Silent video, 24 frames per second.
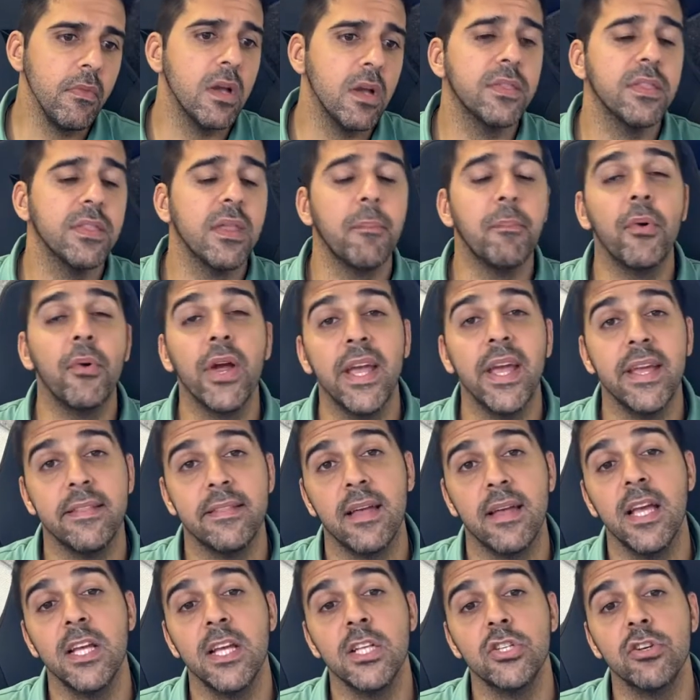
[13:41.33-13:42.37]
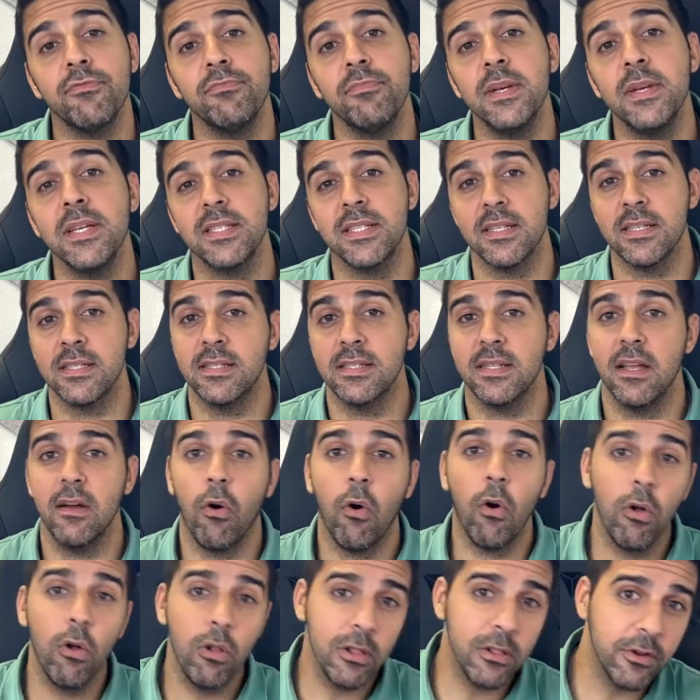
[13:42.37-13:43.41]
Number eight, age of business. The
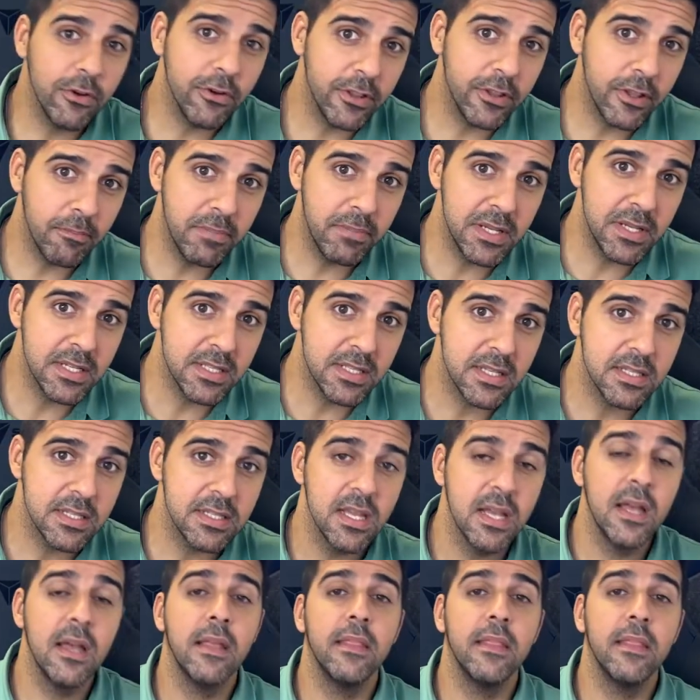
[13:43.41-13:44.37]
older the business,